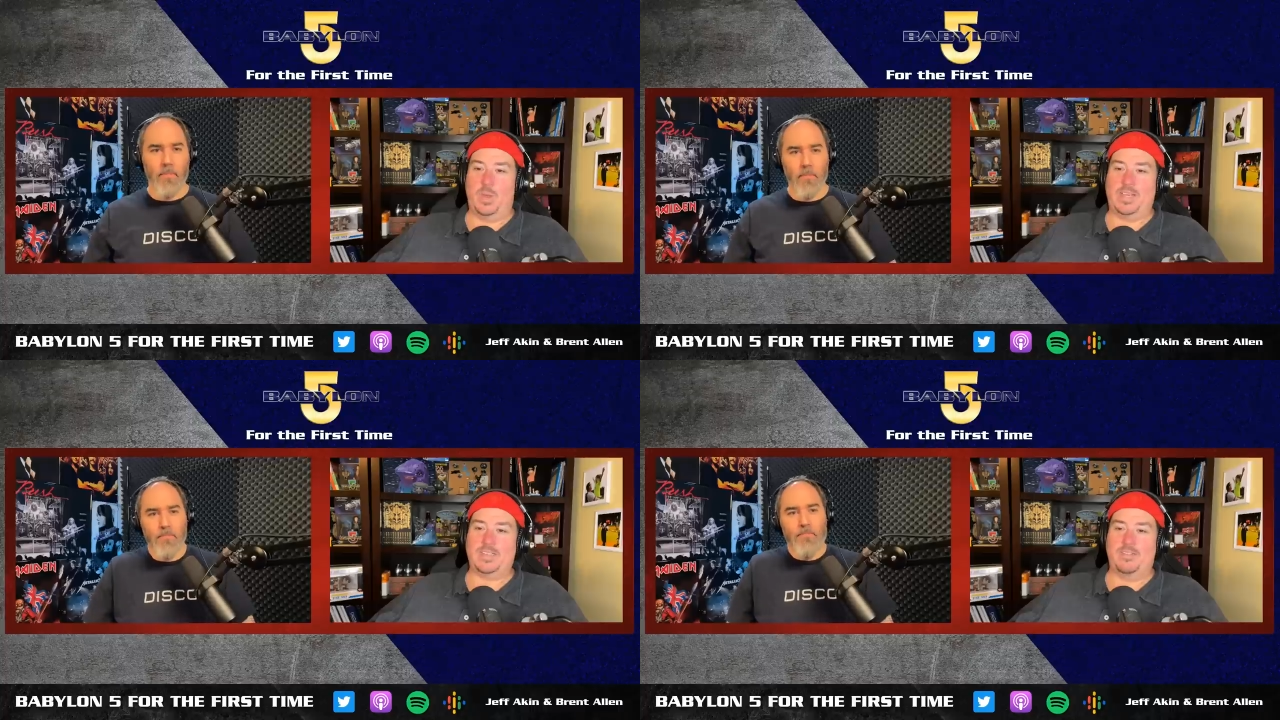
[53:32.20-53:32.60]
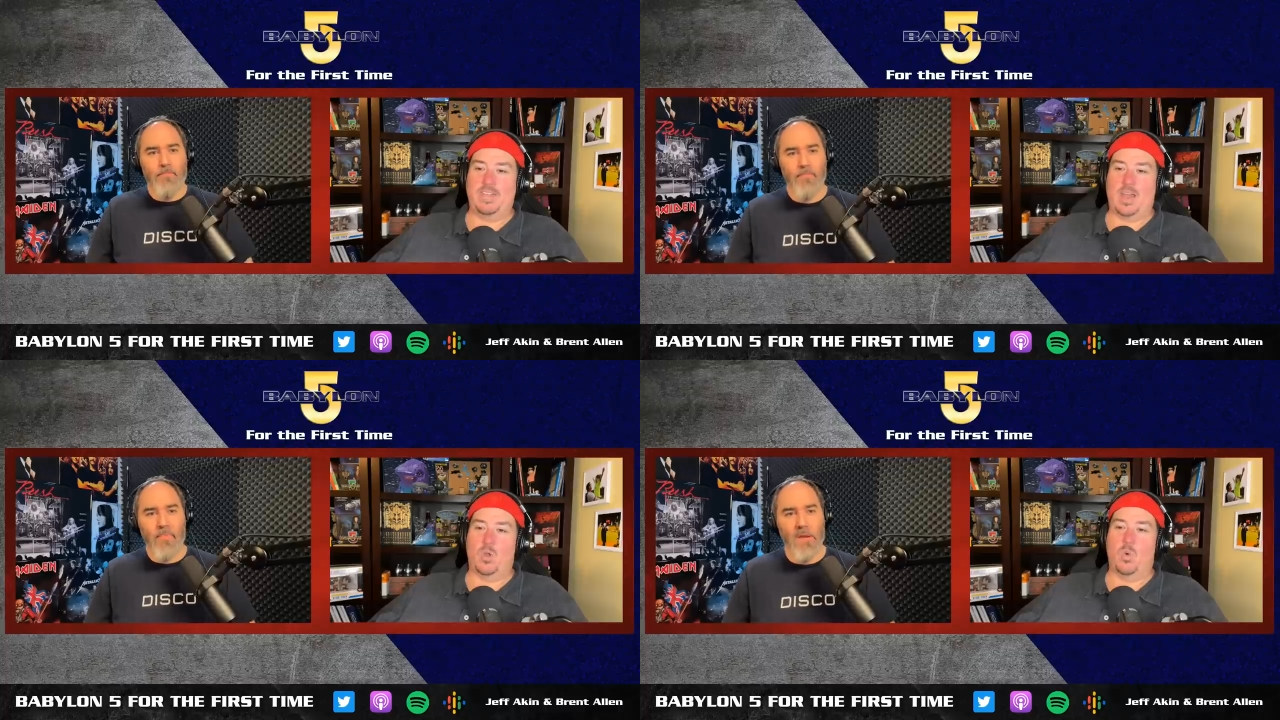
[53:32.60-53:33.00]
Speaker 1: weeks of
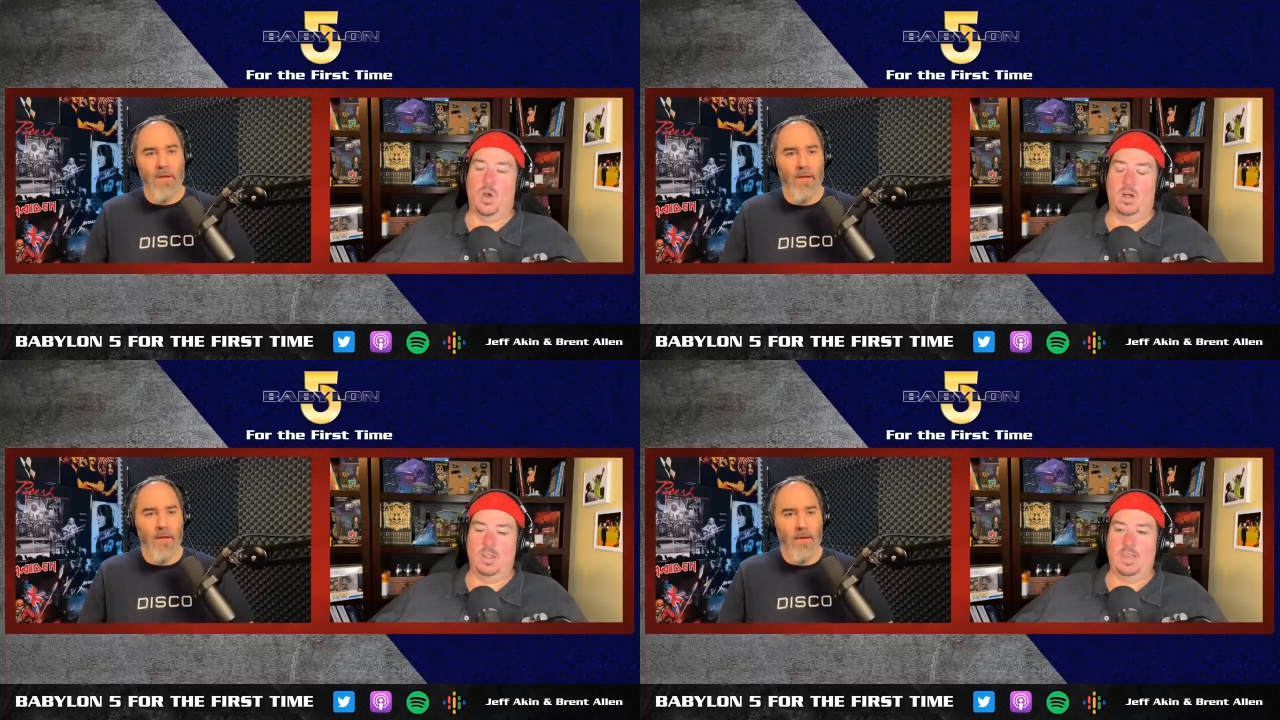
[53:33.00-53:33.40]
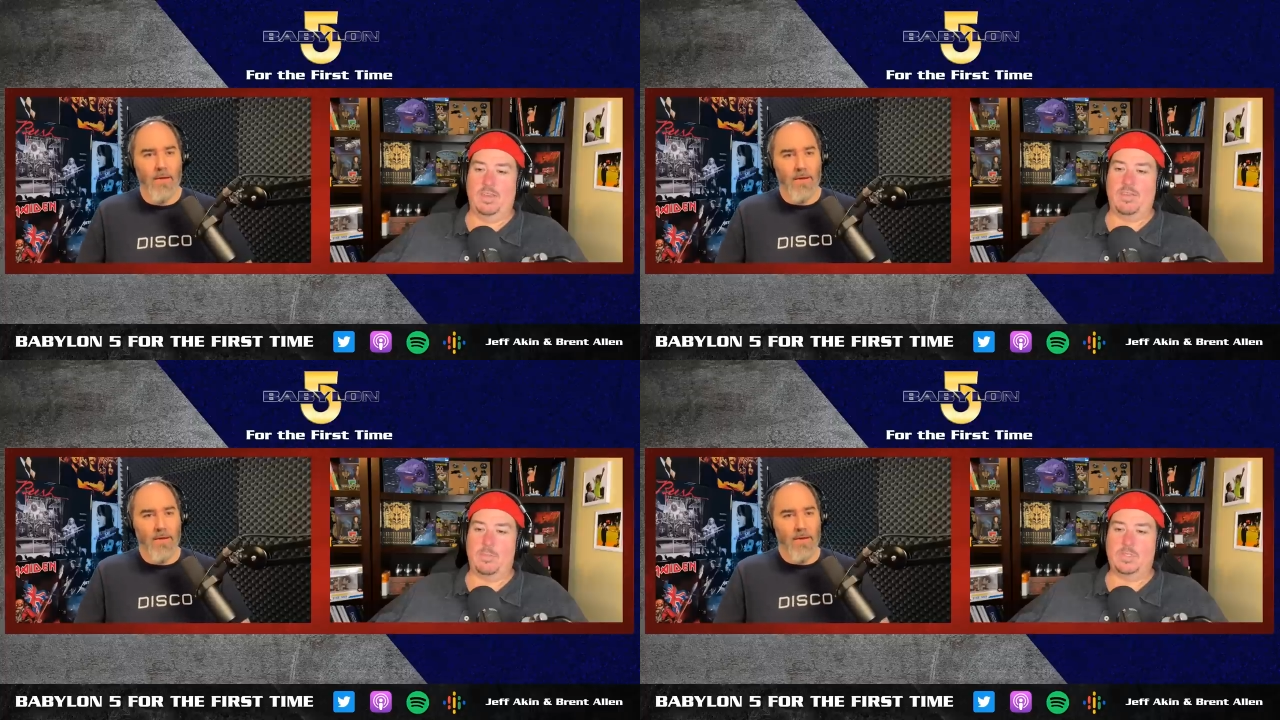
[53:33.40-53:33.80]
that quality
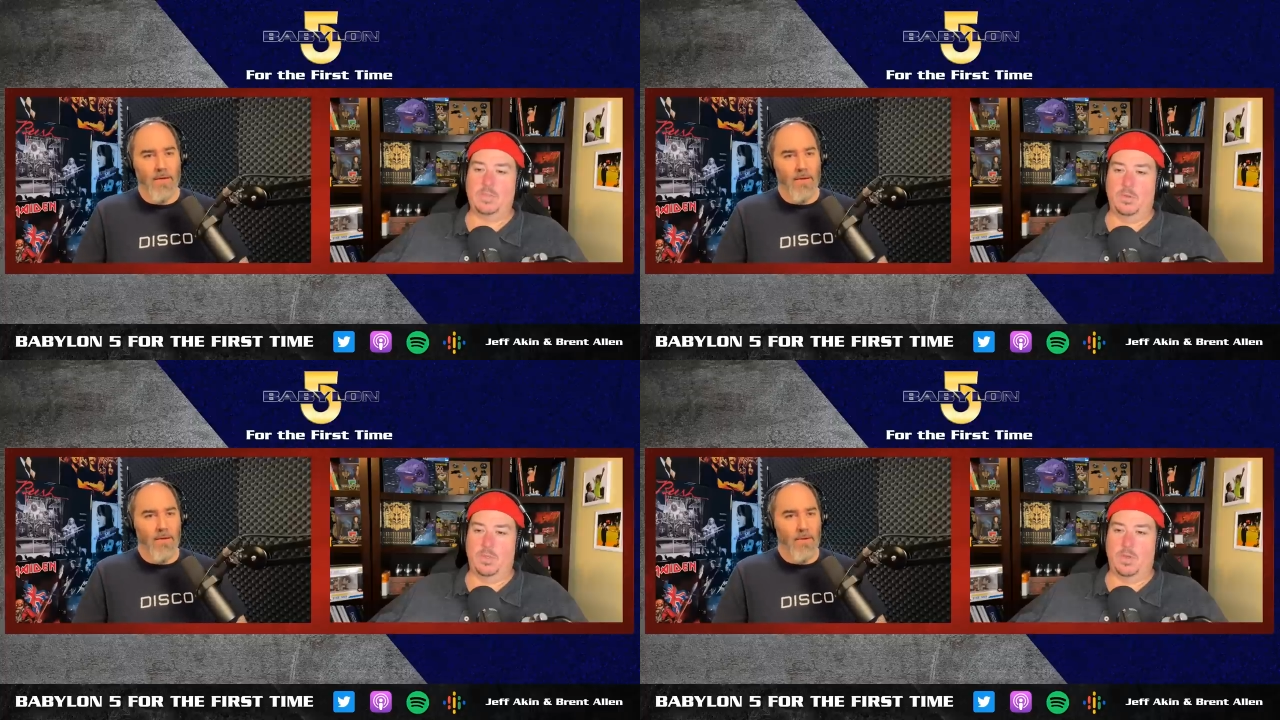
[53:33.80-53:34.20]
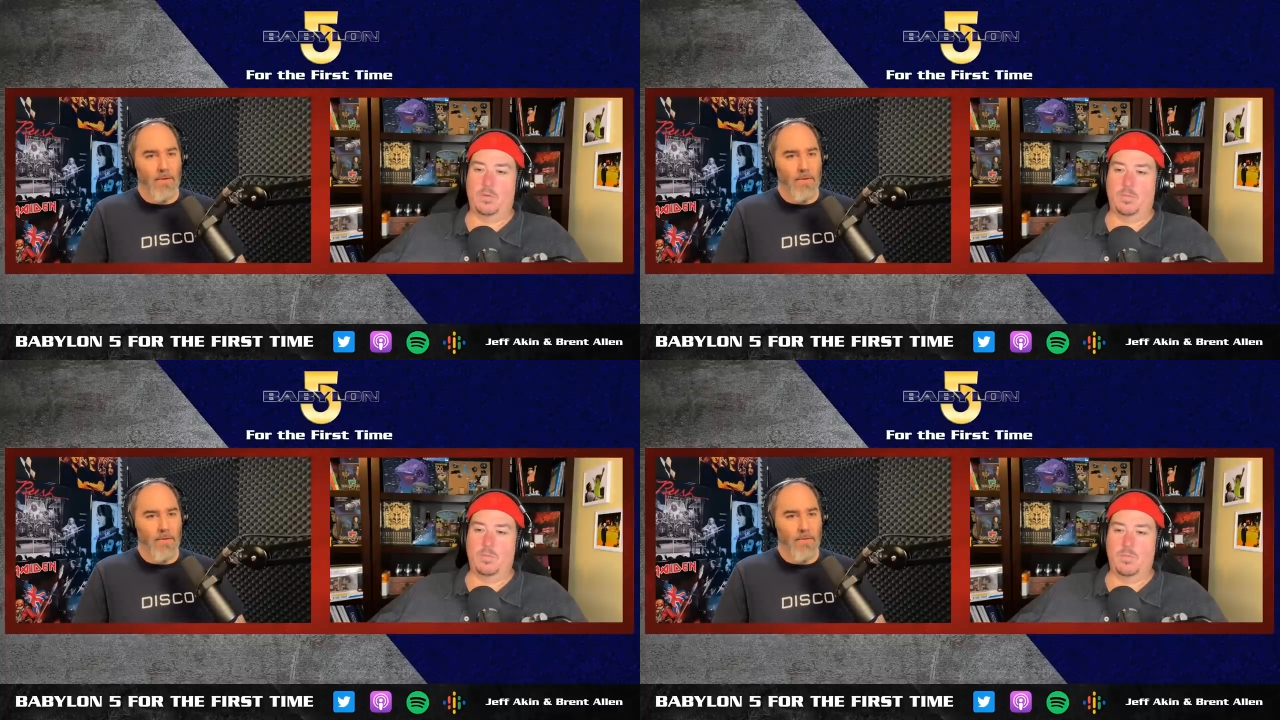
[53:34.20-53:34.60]
of episode
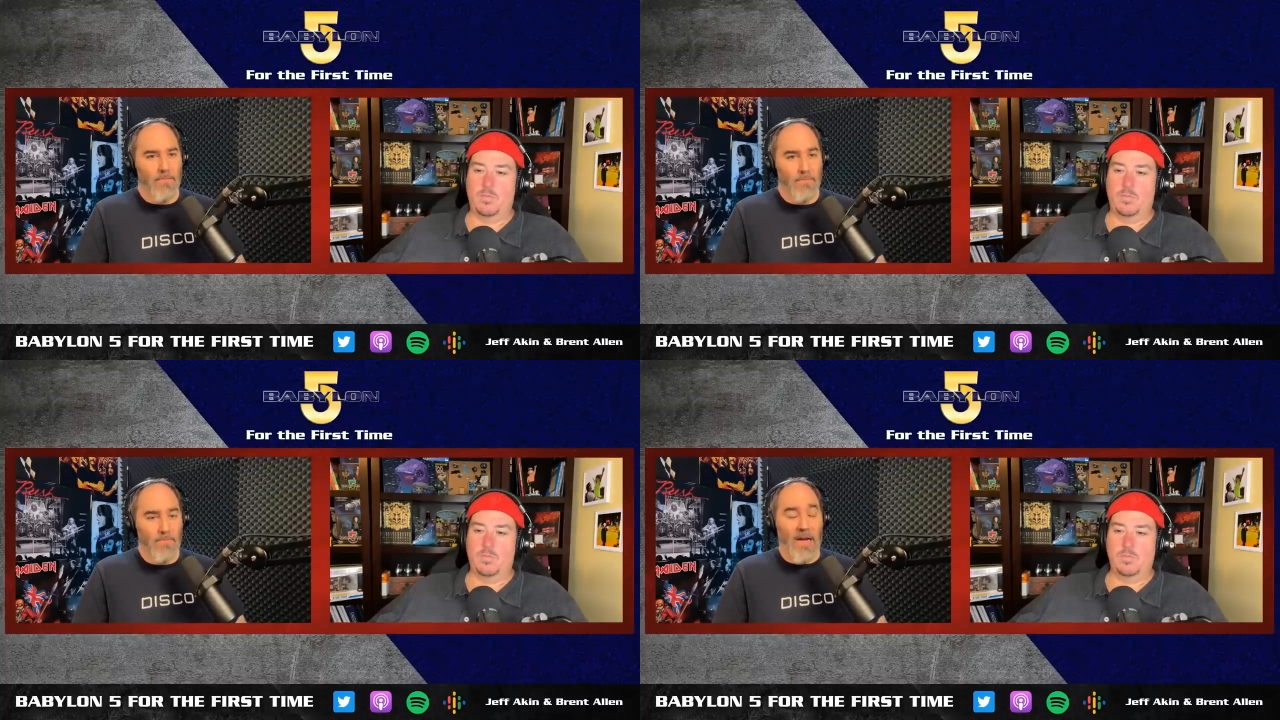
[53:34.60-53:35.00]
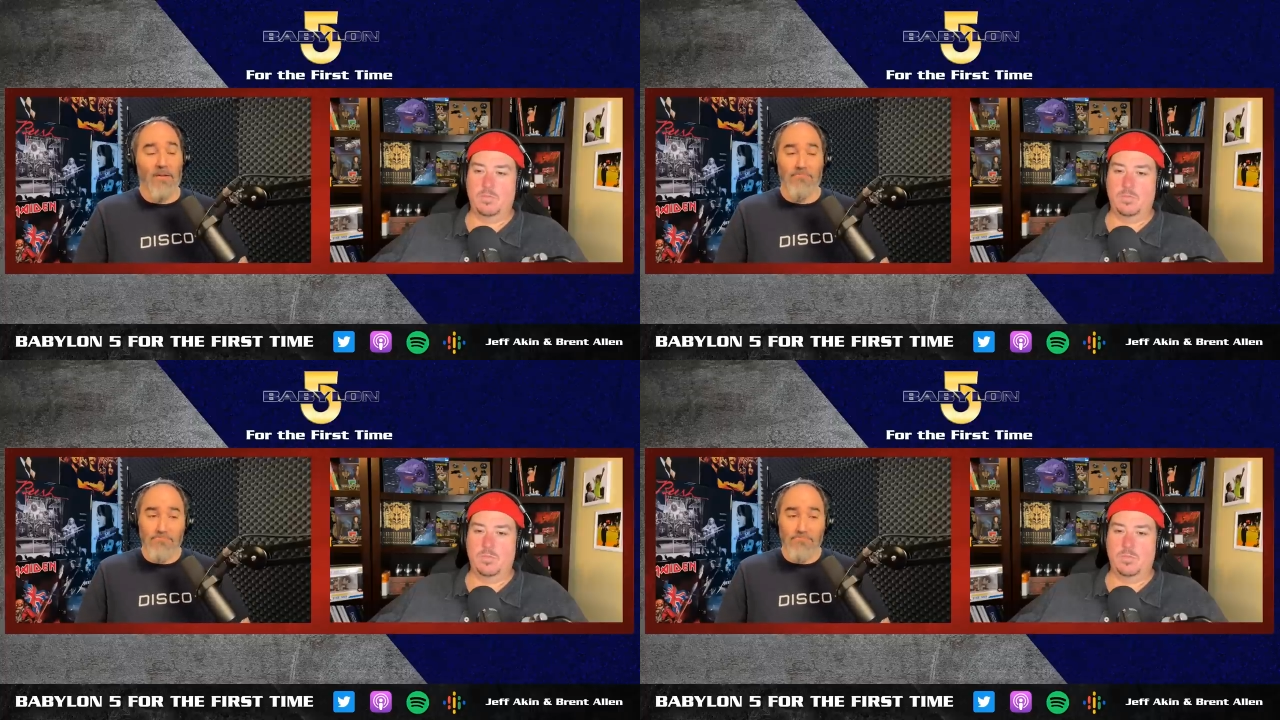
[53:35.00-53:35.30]
though. Wow.